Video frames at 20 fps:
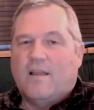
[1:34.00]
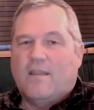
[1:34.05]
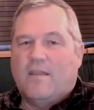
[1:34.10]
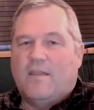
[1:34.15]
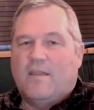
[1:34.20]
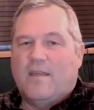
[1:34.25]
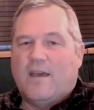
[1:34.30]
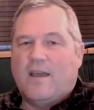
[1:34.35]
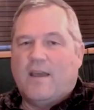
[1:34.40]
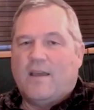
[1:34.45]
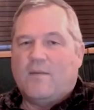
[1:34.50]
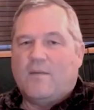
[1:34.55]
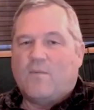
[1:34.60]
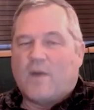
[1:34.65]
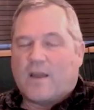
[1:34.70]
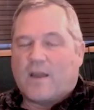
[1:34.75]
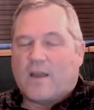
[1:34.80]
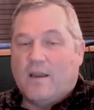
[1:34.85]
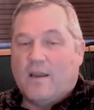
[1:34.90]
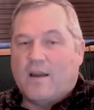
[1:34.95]
They
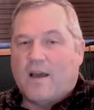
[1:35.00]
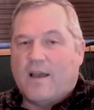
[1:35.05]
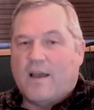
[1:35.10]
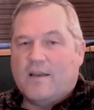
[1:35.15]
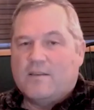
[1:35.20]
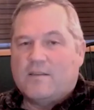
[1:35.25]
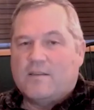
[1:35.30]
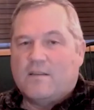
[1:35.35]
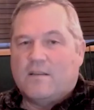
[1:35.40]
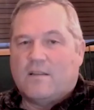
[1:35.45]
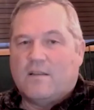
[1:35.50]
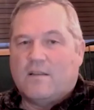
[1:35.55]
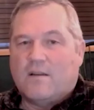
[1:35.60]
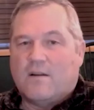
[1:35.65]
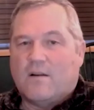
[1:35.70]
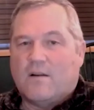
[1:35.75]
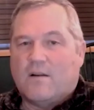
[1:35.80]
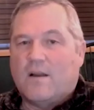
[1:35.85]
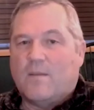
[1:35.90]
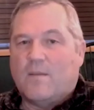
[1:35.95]
recognize that
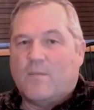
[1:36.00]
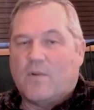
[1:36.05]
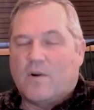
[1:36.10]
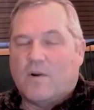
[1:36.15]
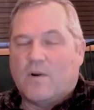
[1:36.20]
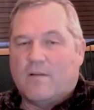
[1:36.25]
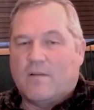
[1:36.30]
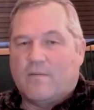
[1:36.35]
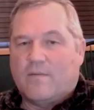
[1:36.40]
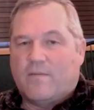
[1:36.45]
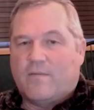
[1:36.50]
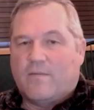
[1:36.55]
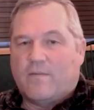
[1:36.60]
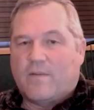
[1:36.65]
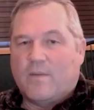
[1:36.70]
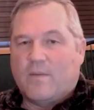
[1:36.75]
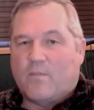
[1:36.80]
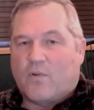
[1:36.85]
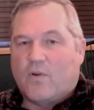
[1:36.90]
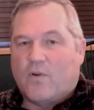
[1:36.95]
there are a number of
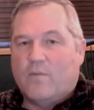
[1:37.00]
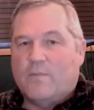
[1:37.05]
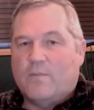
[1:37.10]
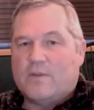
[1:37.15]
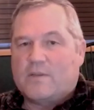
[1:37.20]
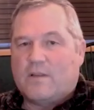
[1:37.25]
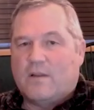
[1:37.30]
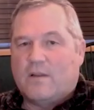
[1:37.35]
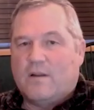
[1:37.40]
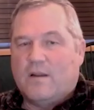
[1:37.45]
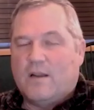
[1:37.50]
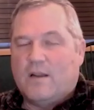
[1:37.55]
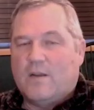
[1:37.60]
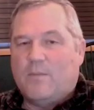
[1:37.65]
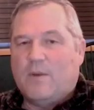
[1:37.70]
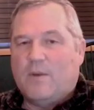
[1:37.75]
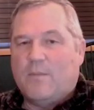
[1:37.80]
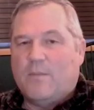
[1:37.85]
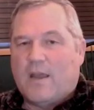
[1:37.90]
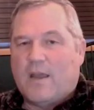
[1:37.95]
improvements that need to
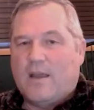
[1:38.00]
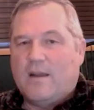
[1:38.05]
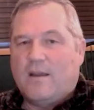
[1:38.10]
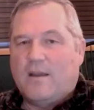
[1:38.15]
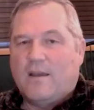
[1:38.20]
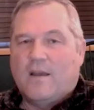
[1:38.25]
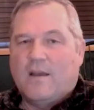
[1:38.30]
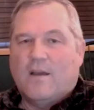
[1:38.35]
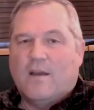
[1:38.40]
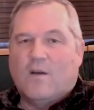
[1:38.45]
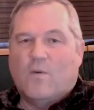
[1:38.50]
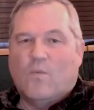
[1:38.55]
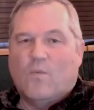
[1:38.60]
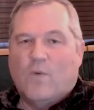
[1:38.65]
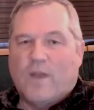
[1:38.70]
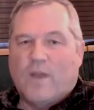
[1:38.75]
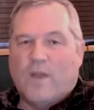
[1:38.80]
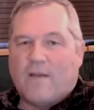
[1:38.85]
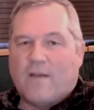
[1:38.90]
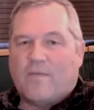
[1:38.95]
be made.
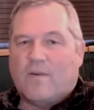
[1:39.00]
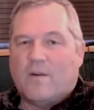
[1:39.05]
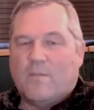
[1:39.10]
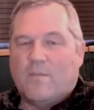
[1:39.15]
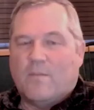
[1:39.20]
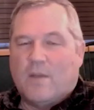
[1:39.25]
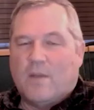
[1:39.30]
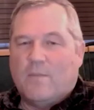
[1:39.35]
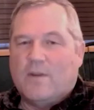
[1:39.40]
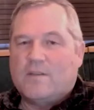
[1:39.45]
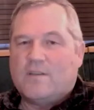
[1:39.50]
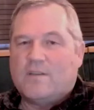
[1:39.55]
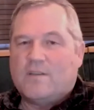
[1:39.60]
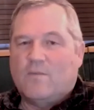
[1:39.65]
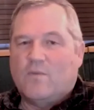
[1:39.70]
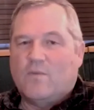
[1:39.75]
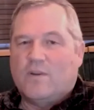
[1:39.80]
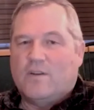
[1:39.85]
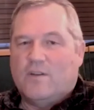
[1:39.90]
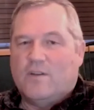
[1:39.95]
We offered amendments
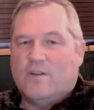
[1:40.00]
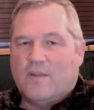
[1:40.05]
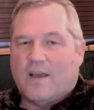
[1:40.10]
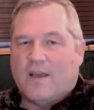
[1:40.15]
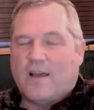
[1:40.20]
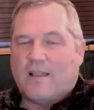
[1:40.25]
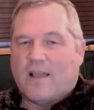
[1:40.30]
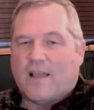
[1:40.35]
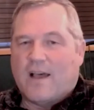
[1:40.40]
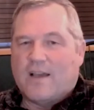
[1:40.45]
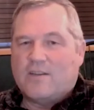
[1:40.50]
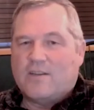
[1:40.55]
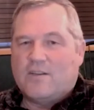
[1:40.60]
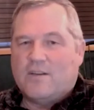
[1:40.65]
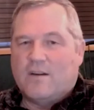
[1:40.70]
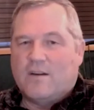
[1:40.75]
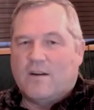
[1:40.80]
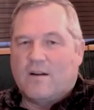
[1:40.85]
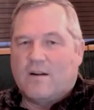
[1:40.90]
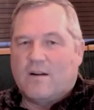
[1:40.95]
that would do that
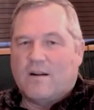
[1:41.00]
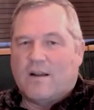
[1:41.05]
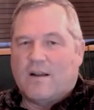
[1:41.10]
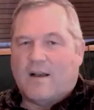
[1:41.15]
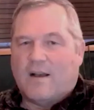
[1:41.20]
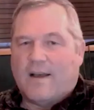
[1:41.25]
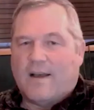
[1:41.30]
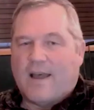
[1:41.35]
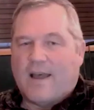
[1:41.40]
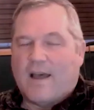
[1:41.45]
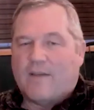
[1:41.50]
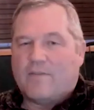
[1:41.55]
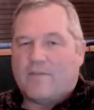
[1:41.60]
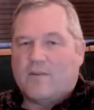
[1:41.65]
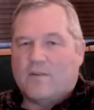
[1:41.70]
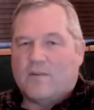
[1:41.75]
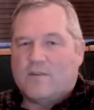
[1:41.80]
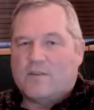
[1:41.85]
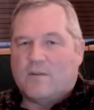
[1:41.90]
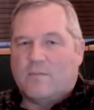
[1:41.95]
last year
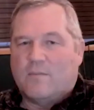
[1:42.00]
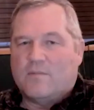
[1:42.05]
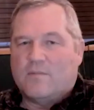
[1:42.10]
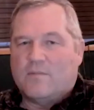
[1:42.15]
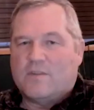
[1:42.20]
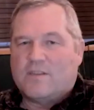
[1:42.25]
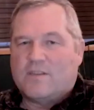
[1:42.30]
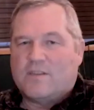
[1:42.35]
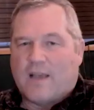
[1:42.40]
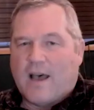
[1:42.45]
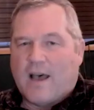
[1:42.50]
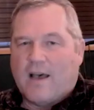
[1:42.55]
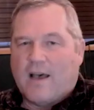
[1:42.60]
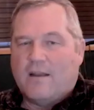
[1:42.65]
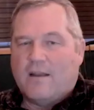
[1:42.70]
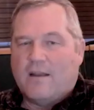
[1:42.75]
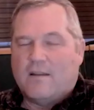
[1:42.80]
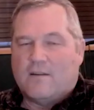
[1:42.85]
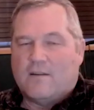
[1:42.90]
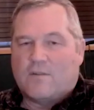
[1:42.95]
after some
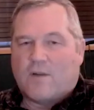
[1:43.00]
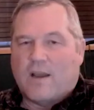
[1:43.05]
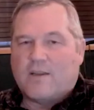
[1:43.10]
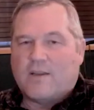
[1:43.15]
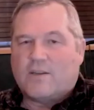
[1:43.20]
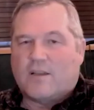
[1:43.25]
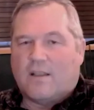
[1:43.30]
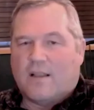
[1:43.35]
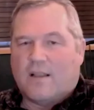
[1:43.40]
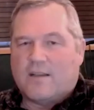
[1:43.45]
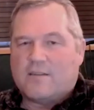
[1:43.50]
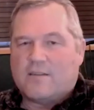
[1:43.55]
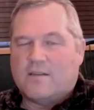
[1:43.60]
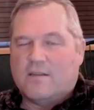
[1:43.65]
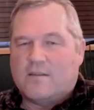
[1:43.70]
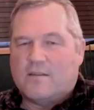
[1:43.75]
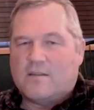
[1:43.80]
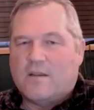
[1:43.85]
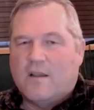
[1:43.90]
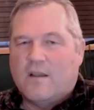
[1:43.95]
sad and tragic
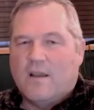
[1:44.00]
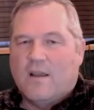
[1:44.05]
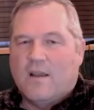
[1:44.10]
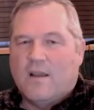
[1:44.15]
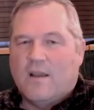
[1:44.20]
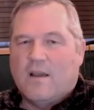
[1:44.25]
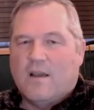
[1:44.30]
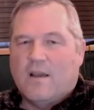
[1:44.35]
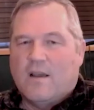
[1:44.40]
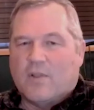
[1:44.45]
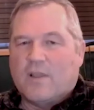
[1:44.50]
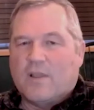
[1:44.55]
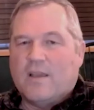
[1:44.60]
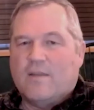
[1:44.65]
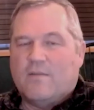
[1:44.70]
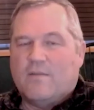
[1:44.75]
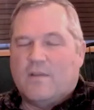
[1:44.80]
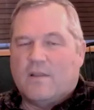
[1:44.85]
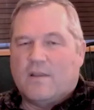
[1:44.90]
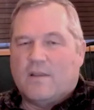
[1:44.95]
lessons. I
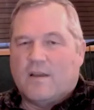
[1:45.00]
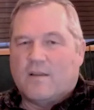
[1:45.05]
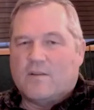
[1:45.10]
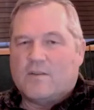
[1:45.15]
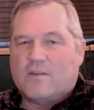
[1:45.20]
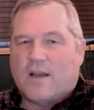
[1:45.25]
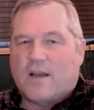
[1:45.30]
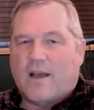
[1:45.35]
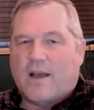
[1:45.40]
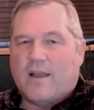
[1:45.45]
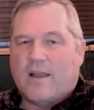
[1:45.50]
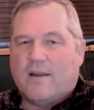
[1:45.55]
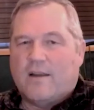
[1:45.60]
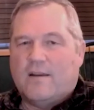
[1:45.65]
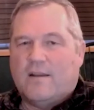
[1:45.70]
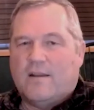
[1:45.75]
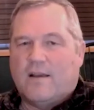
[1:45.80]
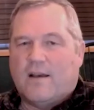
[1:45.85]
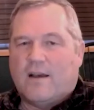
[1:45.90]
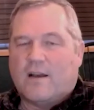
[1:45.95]
believe that the other
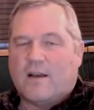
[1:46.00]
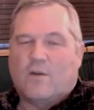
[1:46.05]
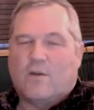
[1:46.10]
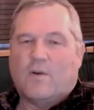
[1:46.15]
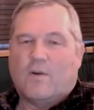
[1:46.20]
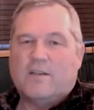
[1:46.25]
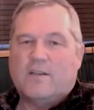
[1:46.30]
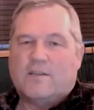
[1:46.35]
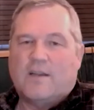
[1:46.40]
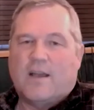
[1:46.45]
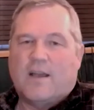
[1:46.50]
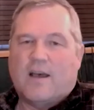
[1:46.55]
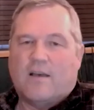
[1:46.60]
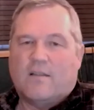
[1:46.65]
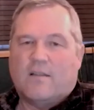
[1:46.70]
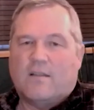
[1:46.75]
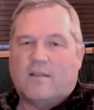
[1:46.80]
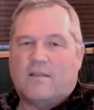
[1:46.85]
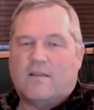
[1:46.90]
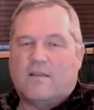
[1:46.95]
side agrees
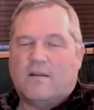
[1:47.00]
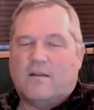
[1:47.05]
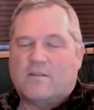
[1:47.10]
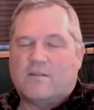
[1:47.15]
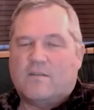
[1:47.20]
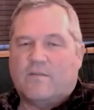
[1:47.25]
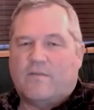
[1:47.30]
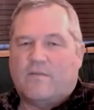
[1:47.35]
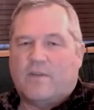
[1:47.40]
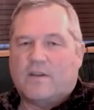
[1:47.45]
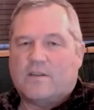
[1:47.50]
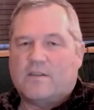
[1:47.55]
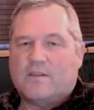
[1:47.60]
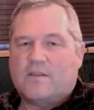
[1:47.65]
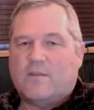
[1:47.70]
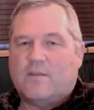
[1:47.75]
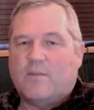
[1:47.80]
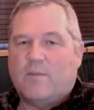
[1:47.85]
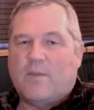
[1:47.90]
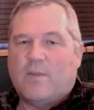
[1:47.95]
now that there are some
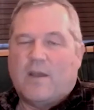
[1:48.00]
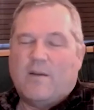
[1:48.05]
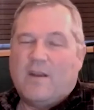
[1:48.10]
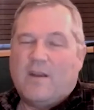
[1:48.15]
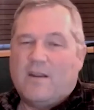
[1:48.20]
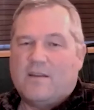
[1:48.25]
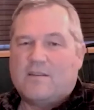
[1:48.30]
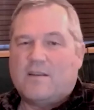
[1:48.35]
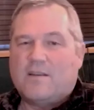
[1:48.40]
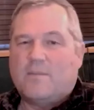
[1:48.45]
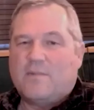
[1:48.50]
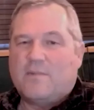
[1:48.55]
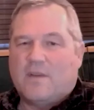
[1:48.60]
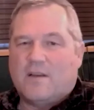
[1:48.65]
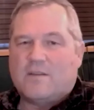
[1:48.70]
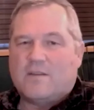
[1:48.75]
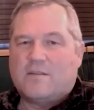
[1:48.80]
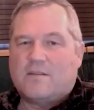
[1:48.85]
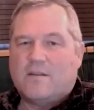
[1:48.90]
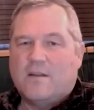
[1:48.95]
fixes to be made, and it's up to
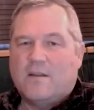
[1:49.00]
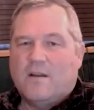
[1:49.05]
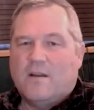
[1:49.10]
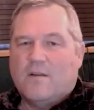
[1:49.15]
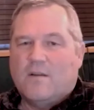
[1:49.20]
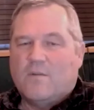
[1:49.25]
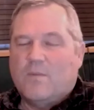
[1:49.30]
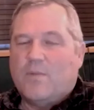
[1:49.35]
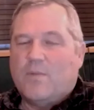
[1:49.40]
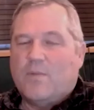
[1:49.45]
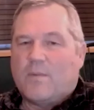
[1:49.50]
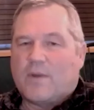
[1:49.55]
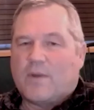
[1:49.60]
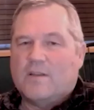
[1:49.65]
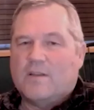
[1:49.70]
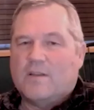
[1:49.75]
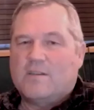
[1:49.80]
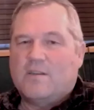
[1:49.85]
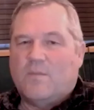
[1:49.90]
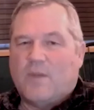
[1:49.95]
us
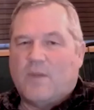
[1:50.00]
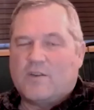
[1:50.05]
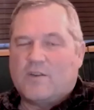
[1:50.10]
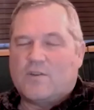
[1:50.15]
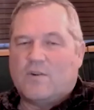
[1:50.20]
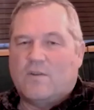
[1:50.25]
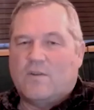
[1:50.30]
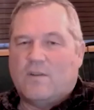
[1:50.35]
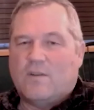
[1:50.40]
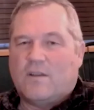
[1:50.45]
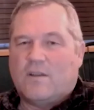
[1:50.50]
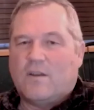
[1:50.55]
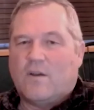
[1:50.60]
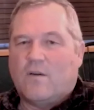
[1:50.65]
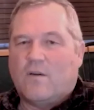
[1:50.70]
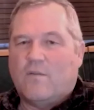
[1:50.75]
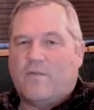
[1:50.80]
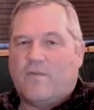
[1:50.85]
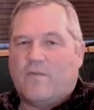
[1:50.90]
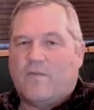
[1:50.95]
Republicans to make sure that they
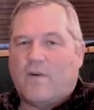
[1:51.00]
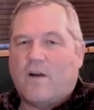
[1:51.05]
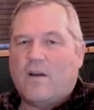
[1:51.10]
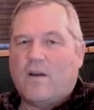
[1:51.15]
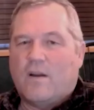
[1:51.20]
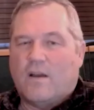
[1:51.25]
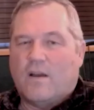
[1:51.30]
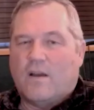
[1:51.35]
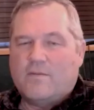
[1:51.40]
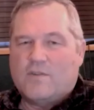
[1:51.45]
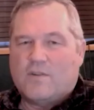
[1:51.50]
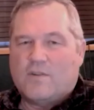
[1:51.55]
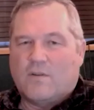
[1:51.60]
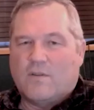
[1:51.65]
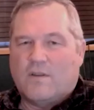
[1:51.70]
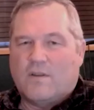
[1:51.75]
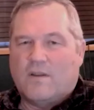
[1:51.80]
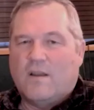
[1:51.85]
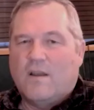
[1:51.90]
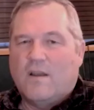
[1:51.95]
go far enough so
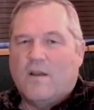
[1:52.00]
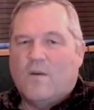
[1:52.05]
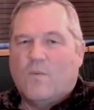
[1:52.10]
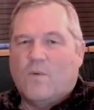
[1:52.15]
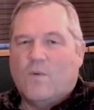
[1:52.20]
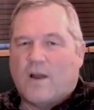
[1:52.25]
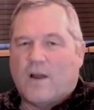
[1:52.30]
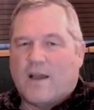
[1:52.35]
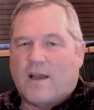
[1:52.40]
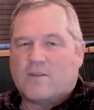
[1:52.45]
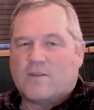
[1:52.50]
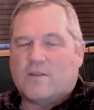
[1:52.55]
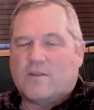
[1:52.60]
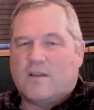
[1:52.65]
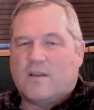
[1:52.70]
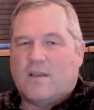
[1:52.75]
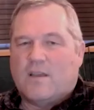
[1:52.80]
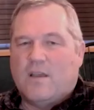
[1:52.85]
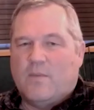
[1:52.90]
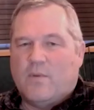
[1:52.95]
that we're
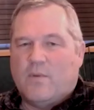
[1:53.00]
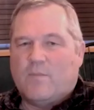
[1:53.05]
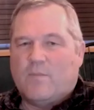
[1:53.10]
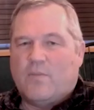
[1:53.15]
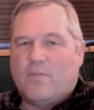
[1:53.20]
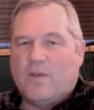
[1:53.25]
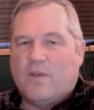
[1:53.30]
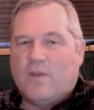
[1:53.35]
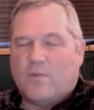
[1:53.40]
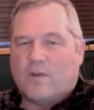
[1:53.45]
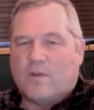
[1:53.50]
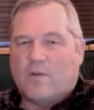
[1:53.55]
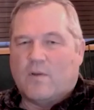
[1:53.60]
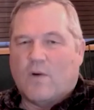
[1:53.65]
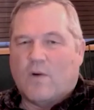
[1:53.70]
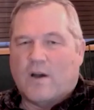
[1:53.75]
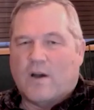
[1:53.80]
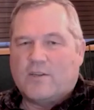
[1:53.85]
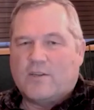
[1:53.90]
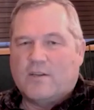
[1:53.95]
actually keeping people in
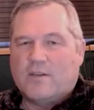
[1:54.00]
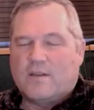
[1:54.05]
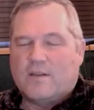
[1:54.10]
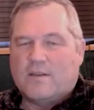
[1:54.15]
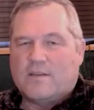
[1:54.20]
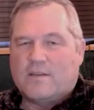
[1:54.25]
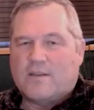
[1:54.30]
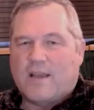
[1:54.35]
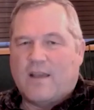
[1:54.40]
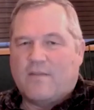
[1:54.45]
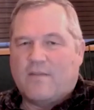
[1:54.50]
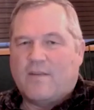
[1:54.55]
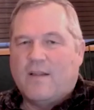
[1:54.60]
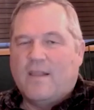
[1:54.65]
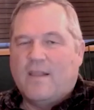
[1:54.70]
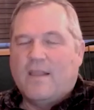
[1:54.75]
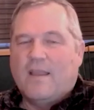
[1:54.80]
Washington safe.